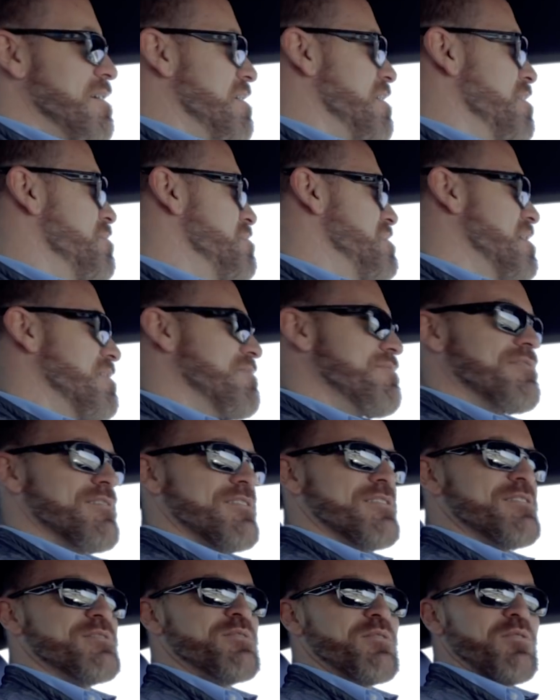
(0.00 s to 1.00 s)
I'm
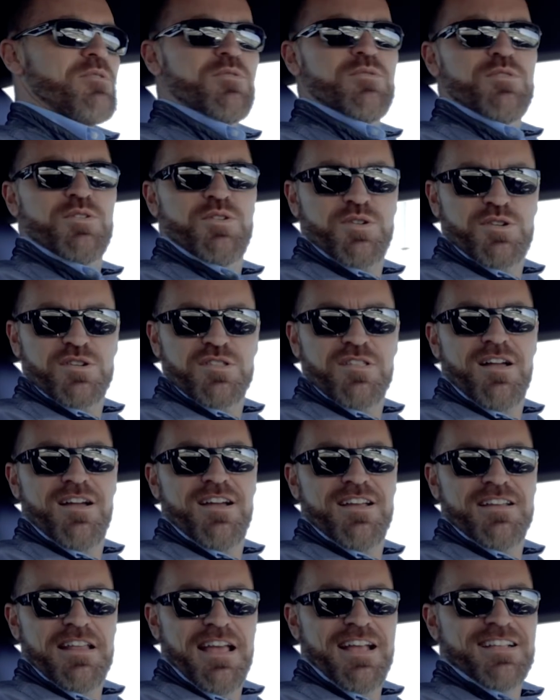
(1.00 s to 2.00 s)
definitely sold hook,
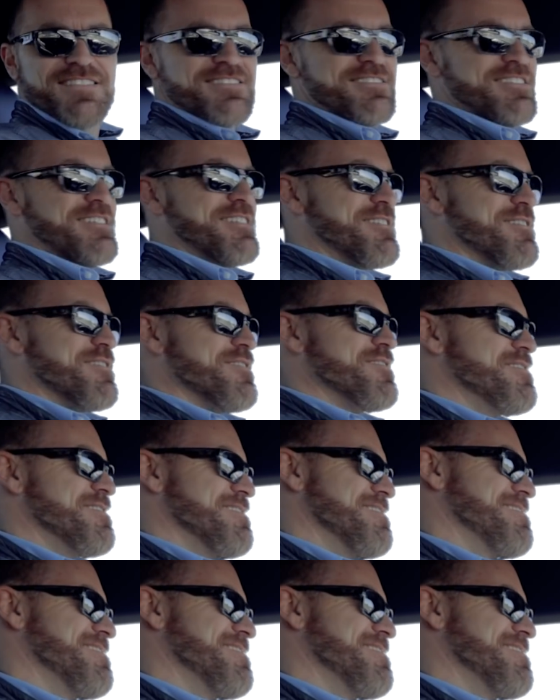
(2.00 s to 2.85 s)
line, and sinker.